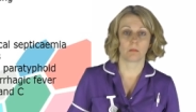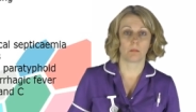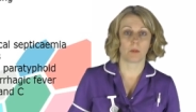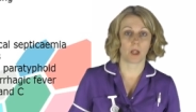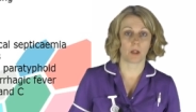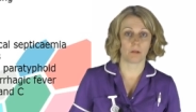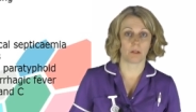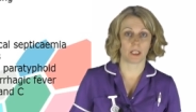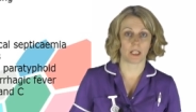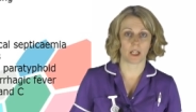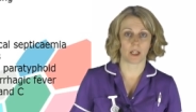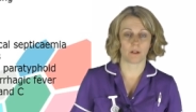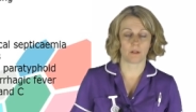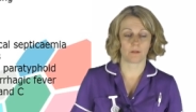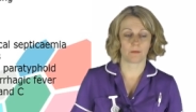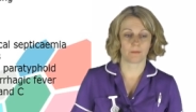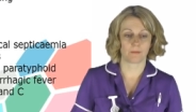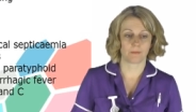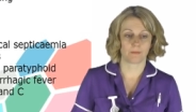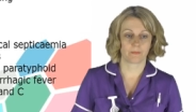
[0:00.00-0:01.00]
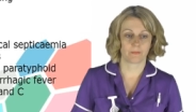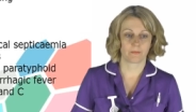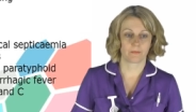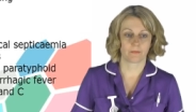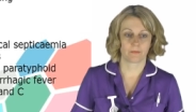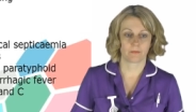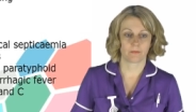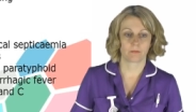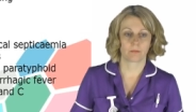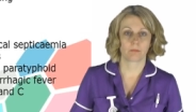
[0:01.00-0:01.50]
Polio,
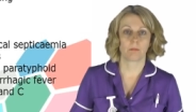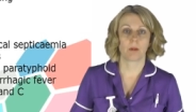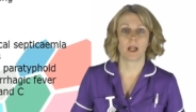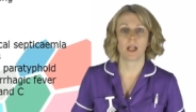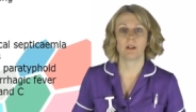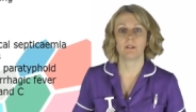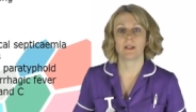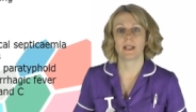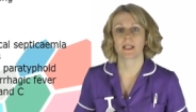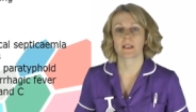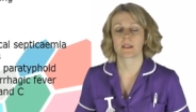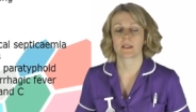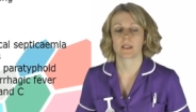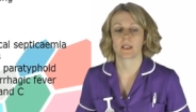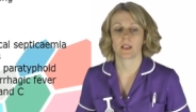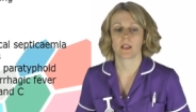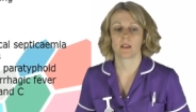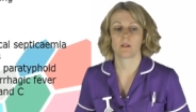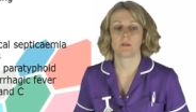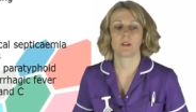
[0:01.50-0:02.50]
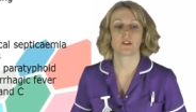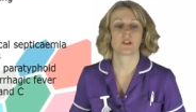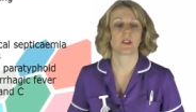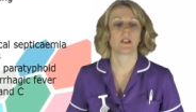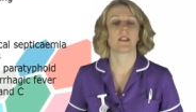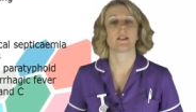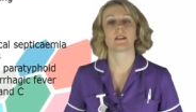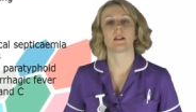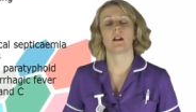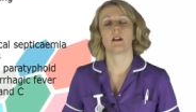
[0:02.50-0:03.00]
pyrexia, which
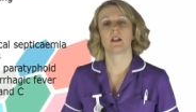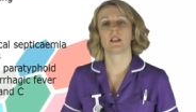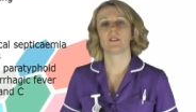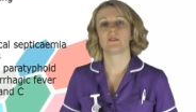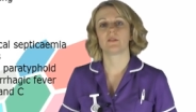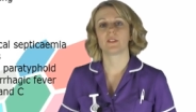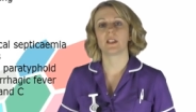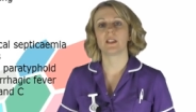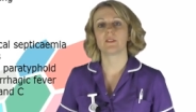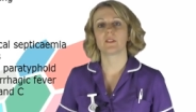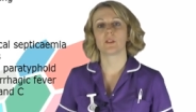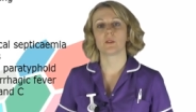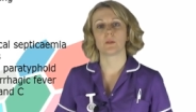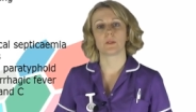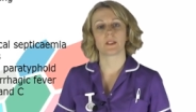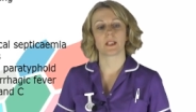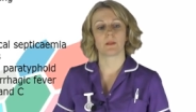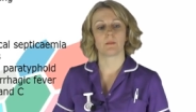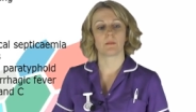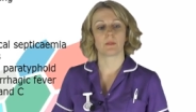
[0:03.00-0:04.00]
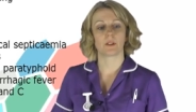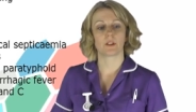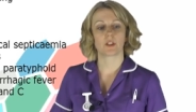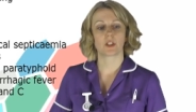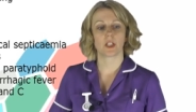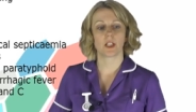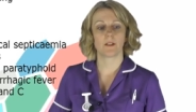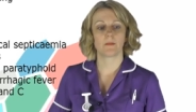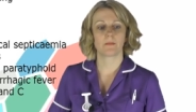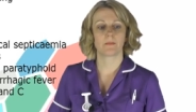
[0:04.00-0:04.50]
is a high fever or
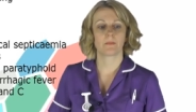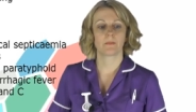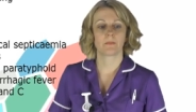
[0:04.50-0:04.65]
temperature.